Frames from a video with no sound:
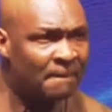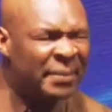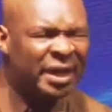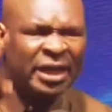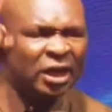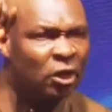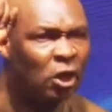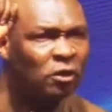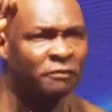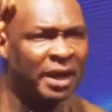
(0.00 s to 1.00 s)
may the
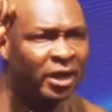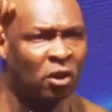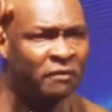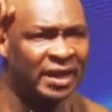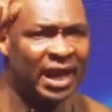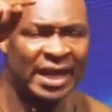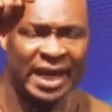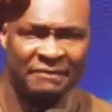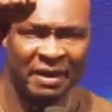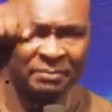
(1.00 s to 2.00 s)
God of my covenant
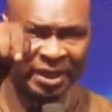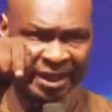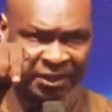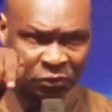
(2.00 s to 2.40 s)
never bring it to